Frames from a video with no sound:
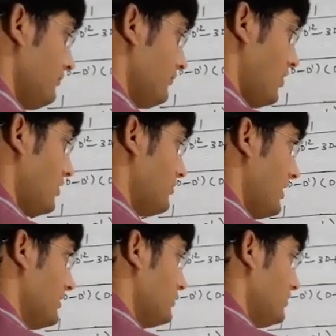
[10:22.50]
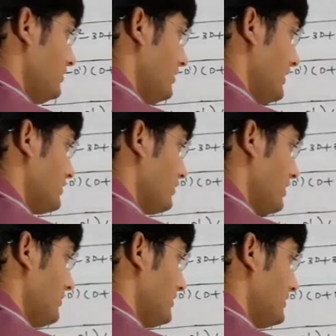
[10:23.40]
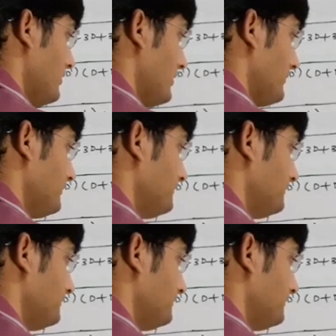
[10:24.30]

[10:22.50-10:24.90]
or minus 1 xy plus 7.